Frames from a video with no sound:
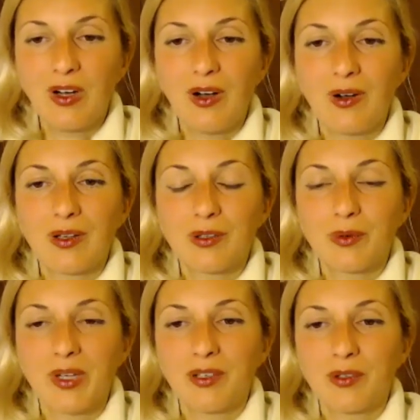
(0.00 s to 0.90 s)
All the
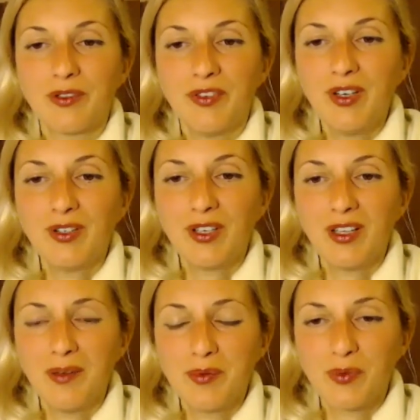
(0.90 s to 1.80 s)
way to the
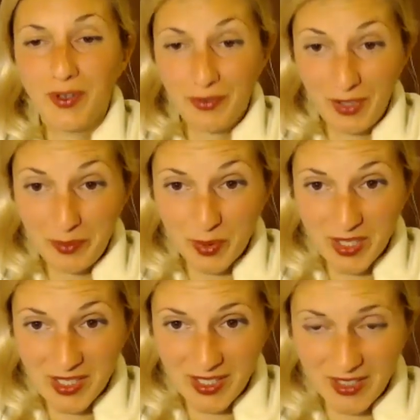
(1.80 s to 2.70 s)
fingertips, we're fully
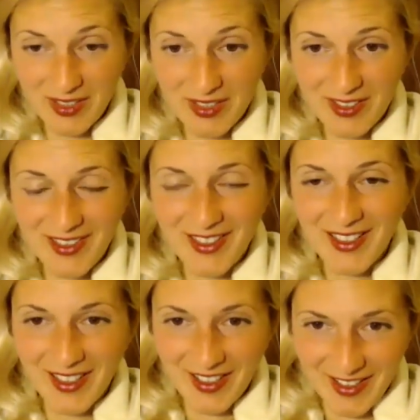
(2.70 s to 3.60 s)
present.
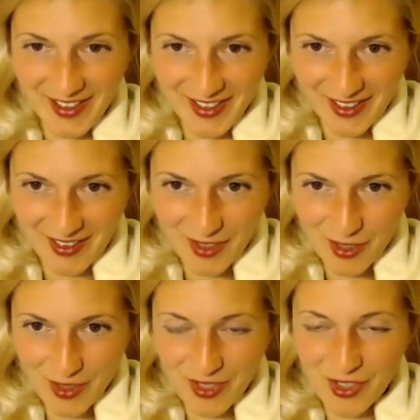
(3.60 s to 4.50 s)

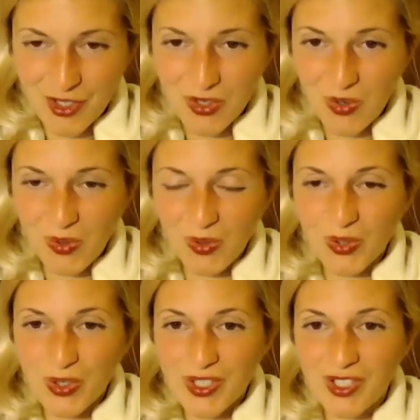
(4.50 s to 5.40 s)
Also in the
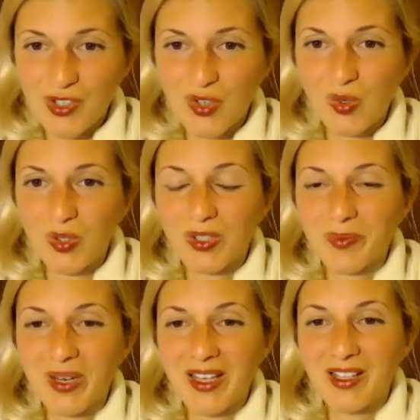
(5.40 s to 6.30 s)
shoulders and shoulder
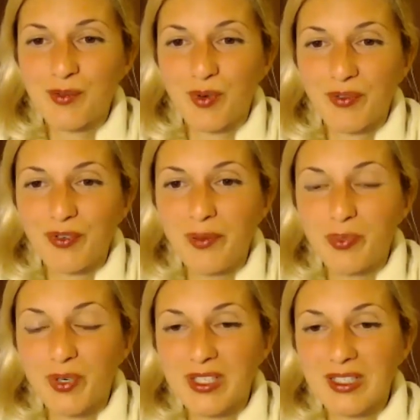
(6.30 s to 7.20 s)
blades, we're fully
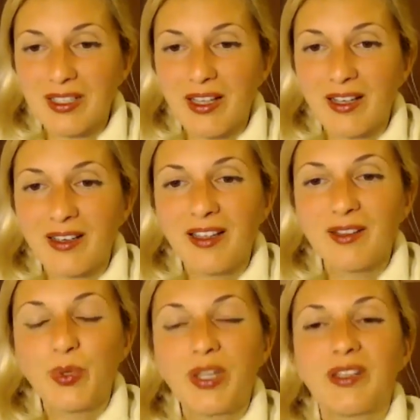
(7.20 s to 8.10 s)
present like a
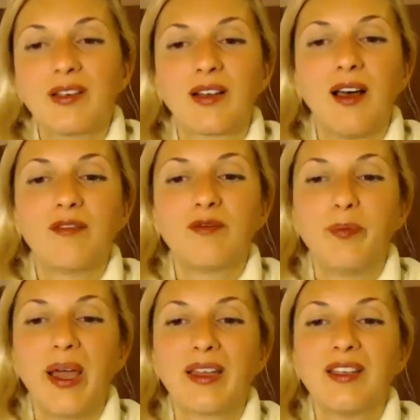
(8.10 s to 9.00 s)
hand within a glove,
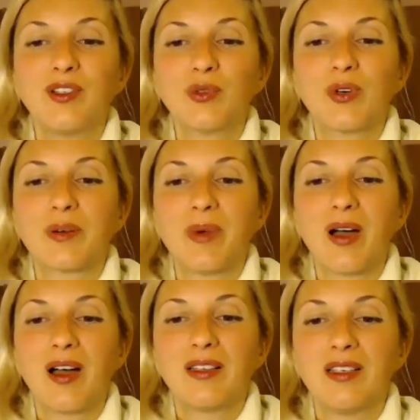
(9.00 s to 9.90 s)
back into our
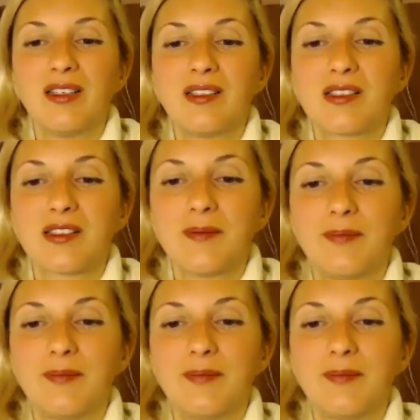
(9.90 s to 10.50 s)
bodies.